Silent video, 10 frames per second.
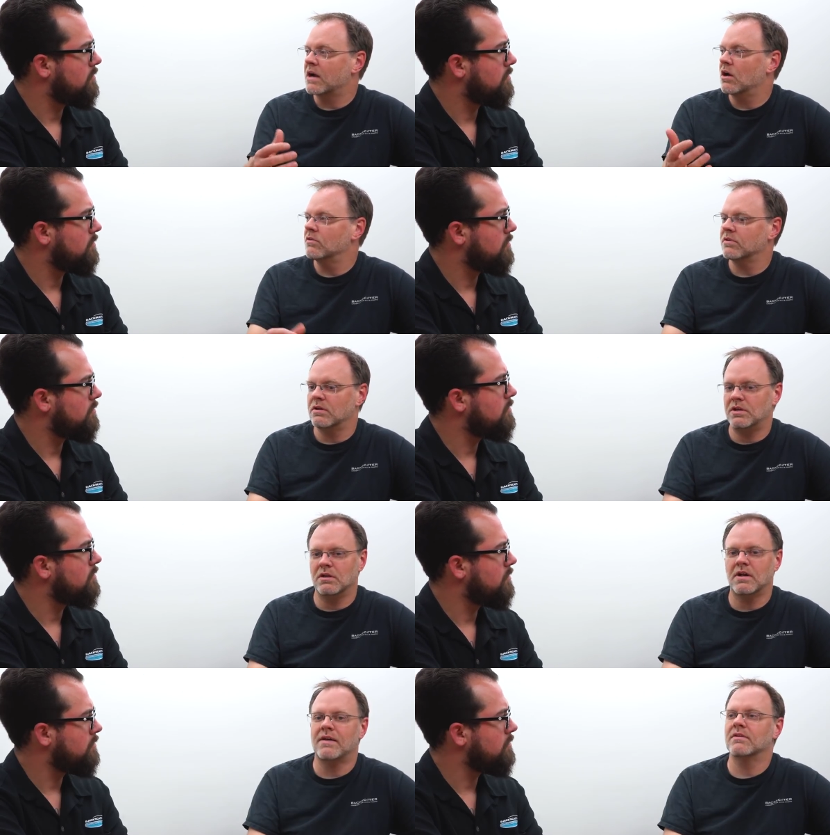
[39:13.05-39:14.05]
Speaker 1: back over. You
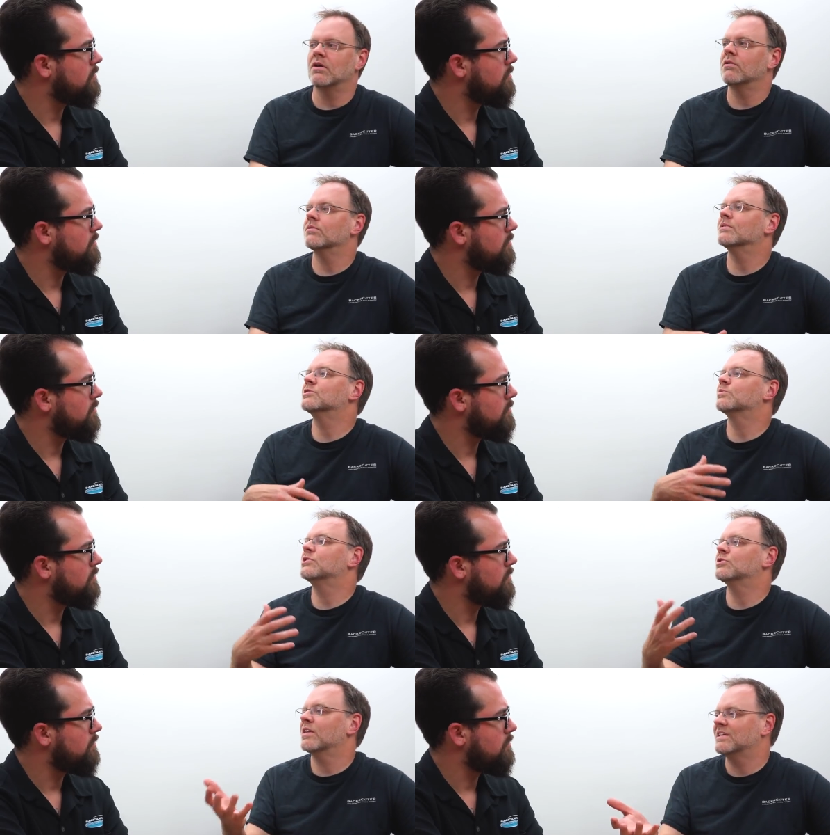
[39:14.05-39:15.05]
don't have to go through and
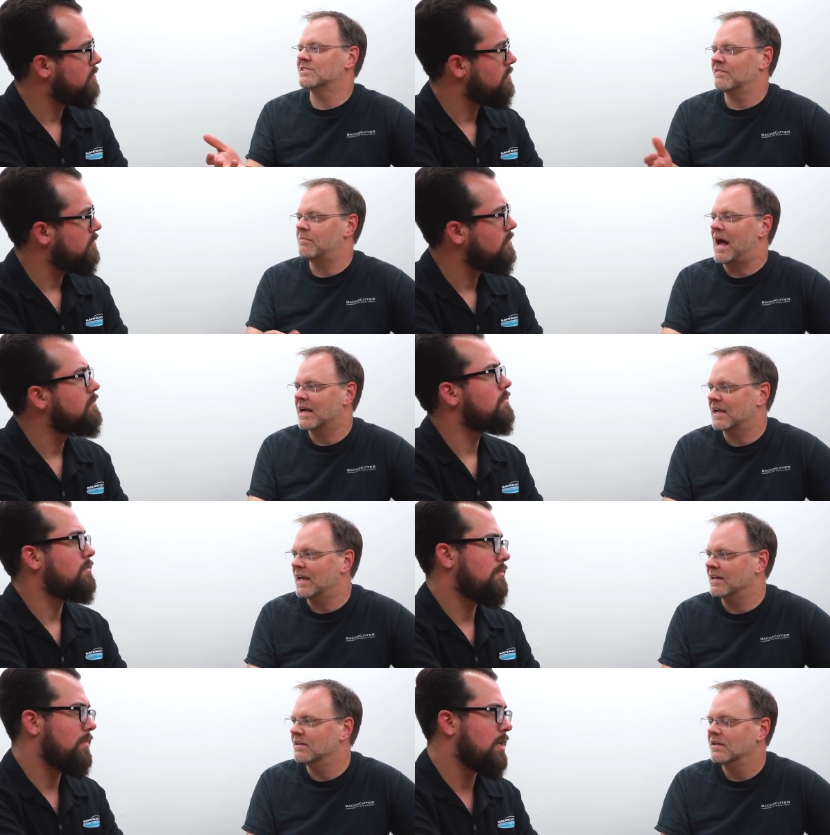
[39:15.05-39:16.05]
switch all that stuff back
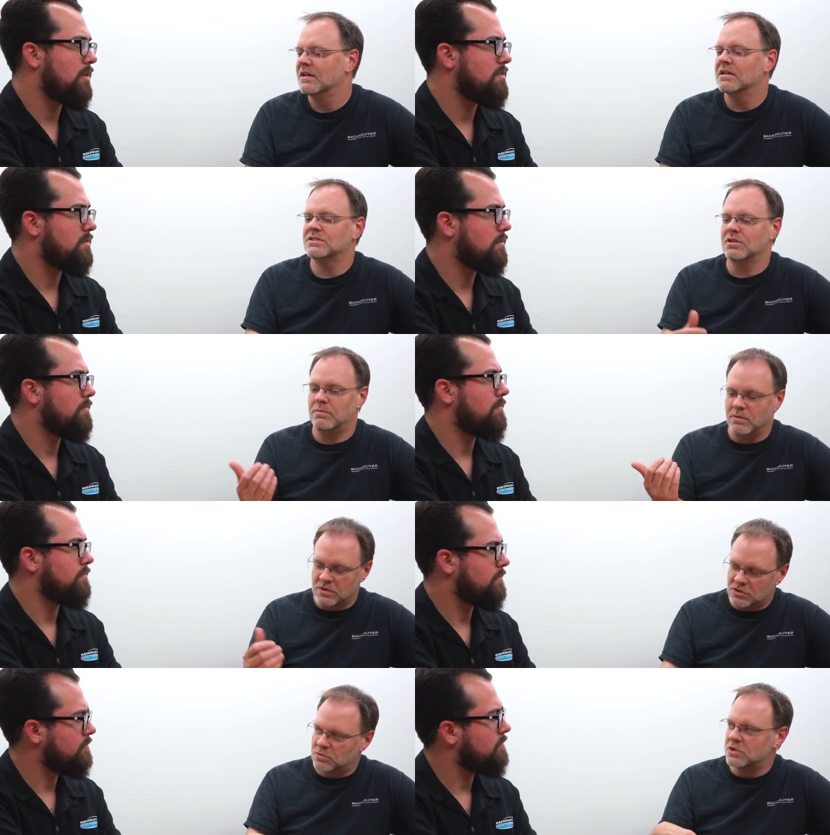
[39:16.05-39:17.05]
again. Nice. So when
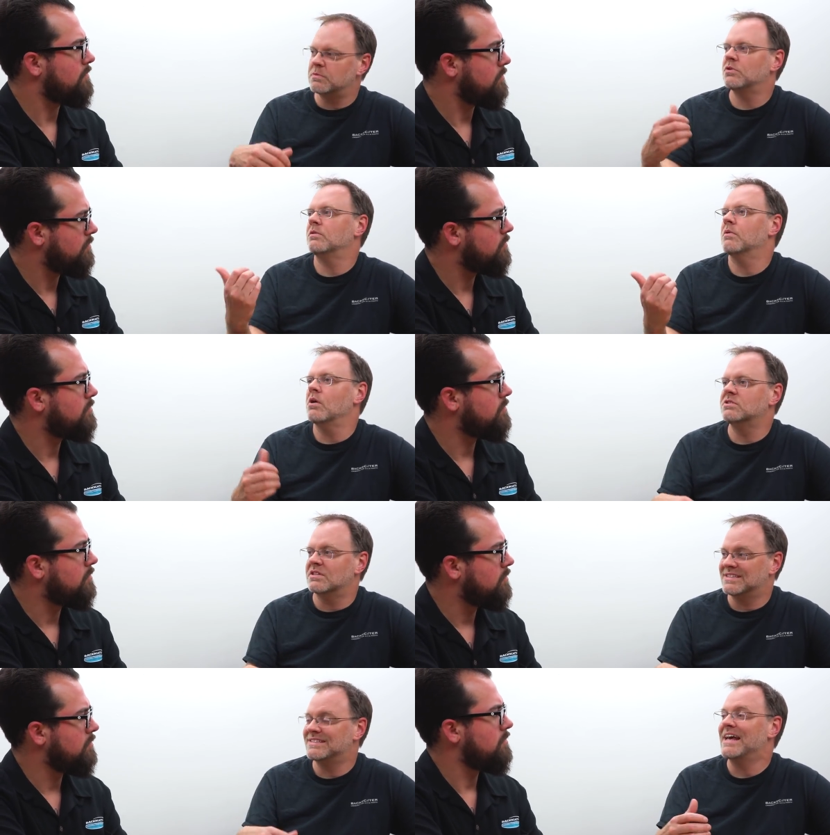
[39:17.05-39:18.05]
you switch between modes,
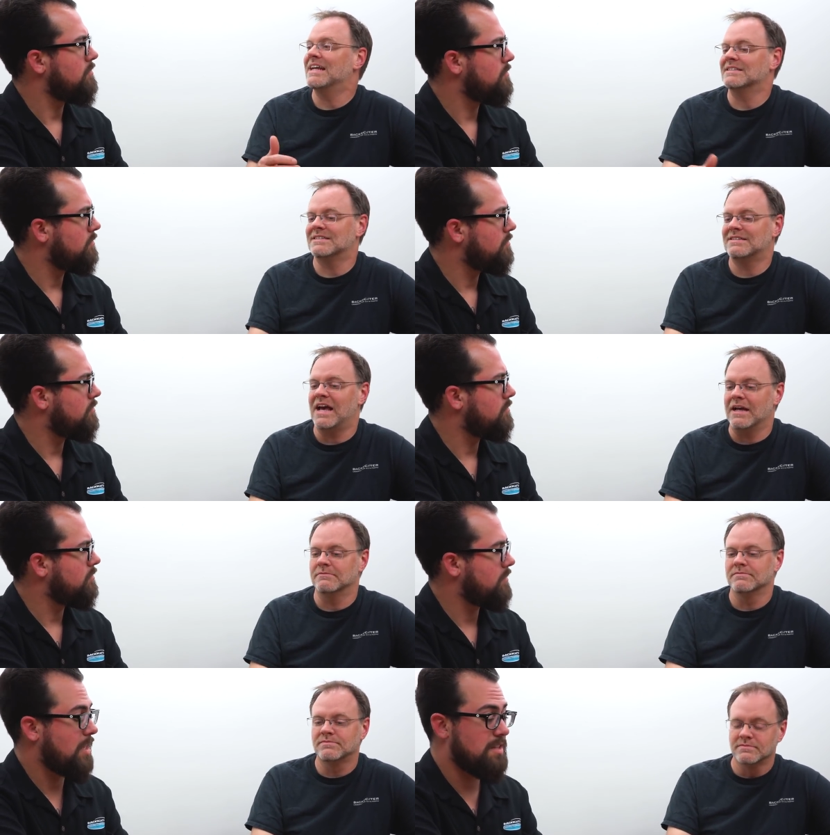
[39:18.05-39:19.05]
the settings
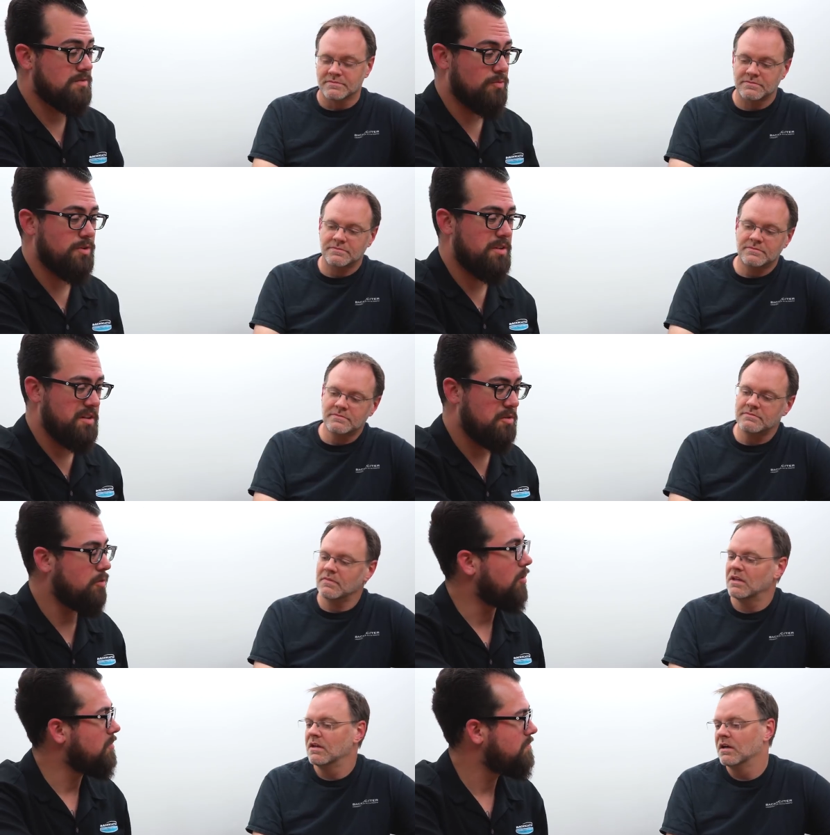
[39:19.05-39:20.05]
stay.
Speaker 2: That's really
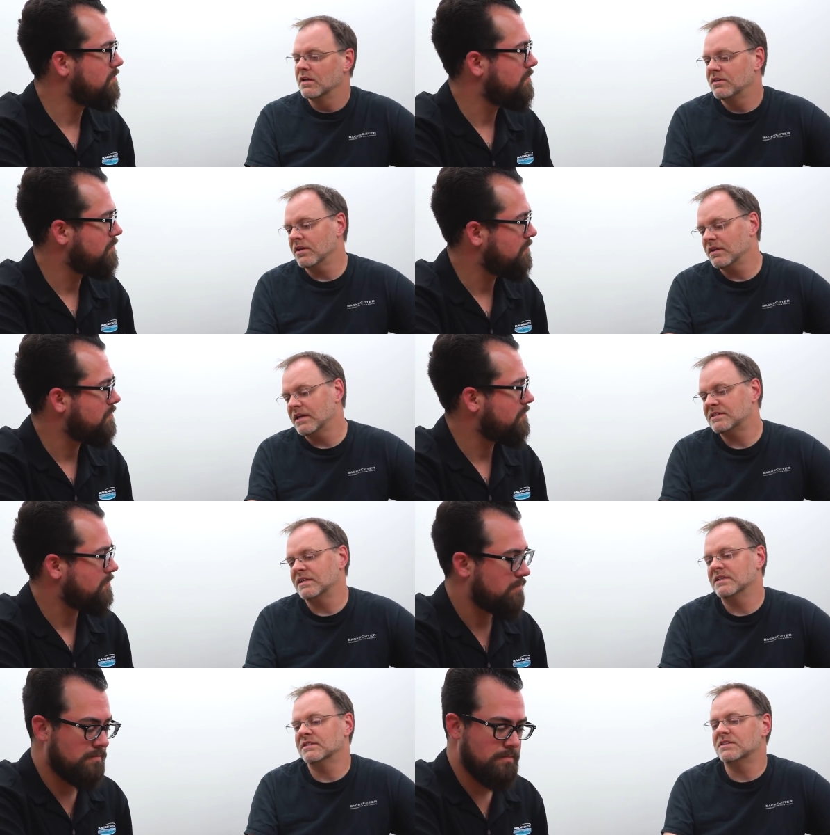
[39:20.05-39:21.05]
cool.
Speaker 1: The other nice
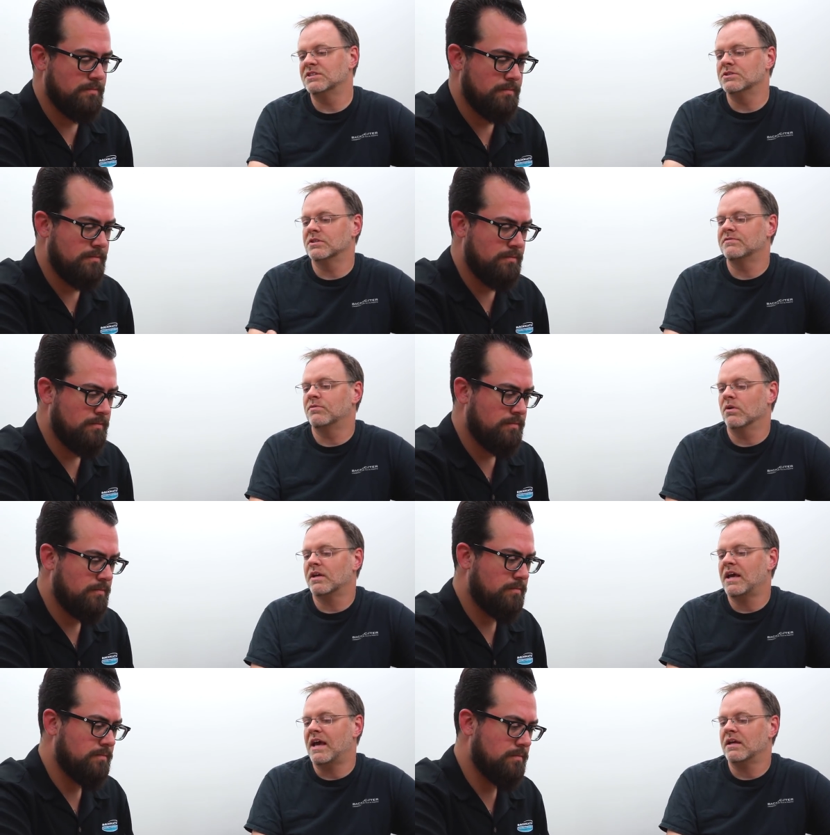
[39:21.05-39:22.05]
thing is this is doing
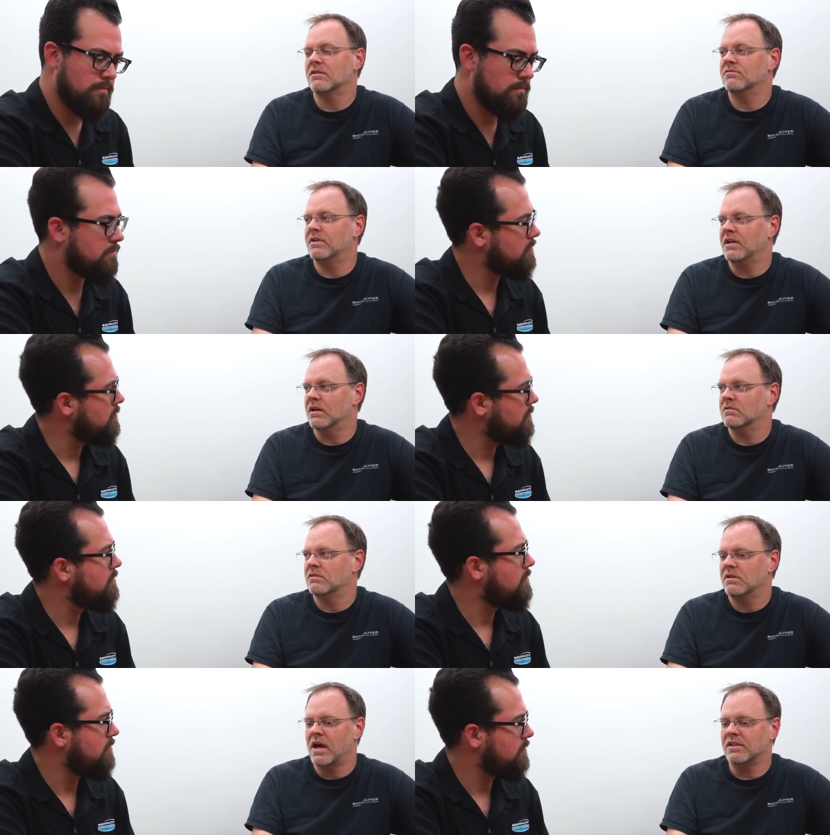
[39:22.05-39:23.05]
4K
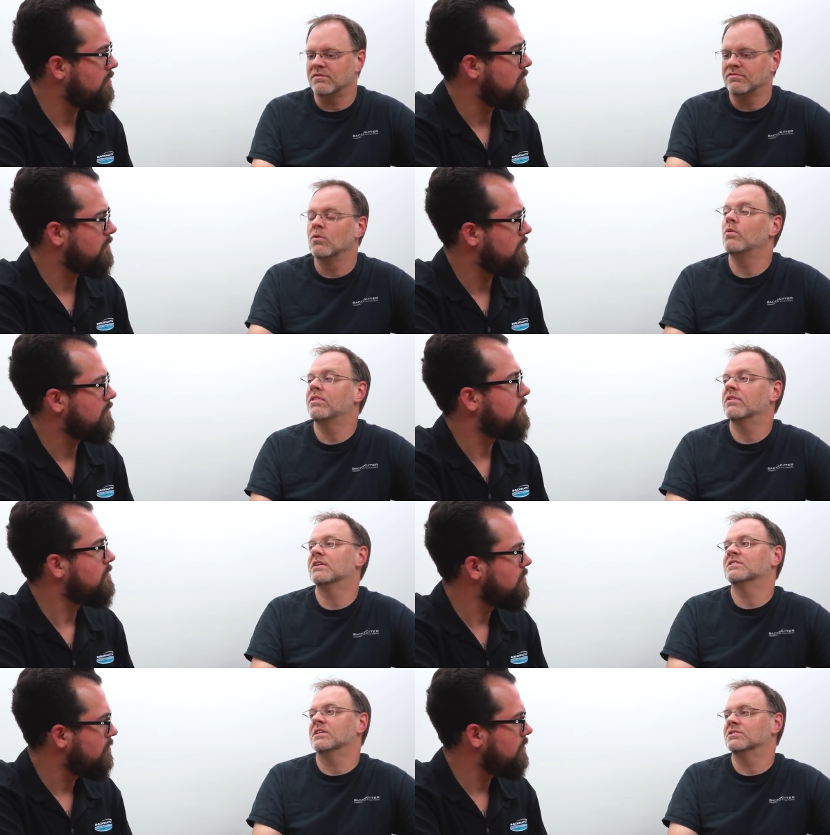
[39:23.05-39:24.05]
video, at the full width of
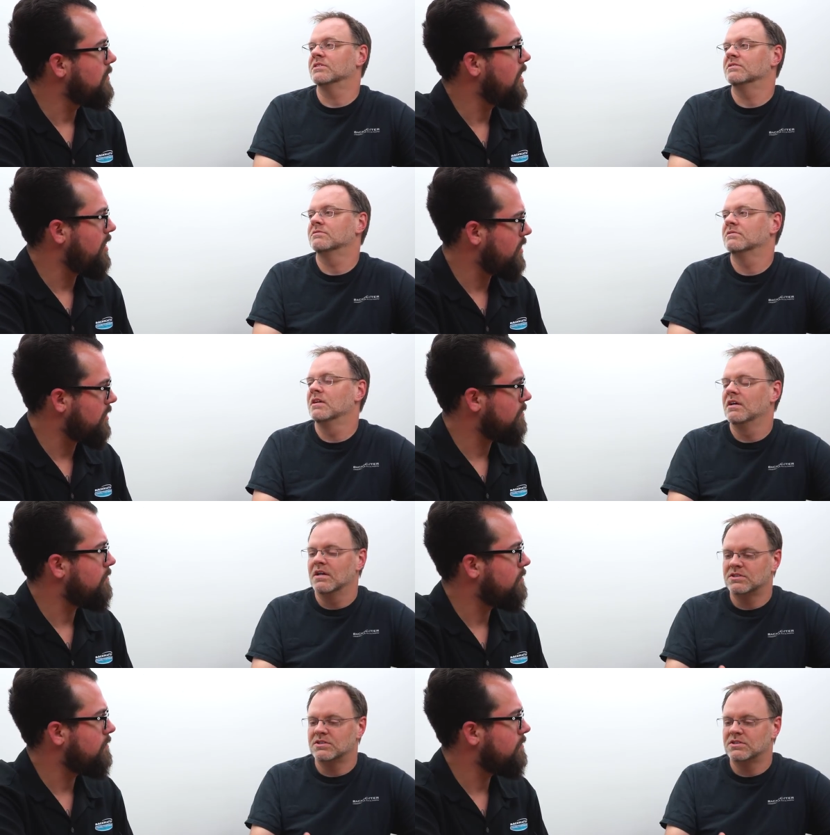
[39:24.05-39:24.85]
the sensor. Yeah.